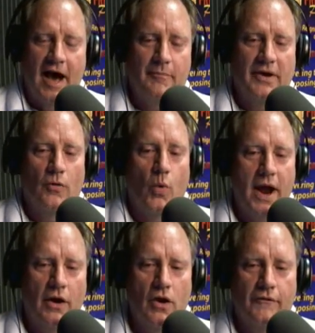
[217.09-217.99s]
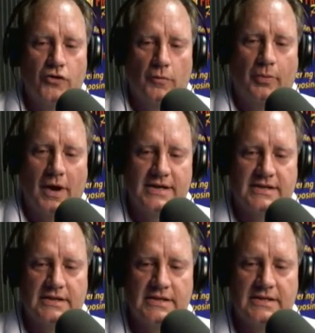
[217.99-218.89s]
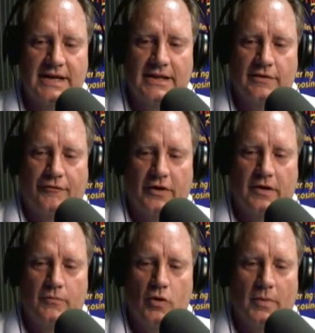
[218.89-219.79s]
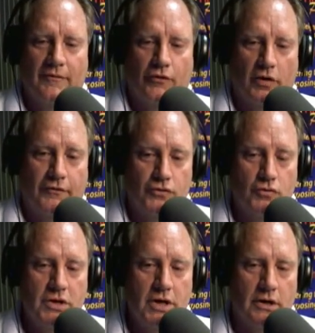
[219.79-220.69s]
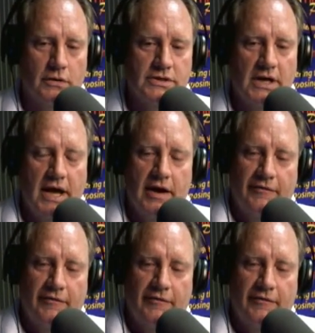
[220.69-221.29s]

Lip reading: I've been aware of your presence in the freedom movement for a few years.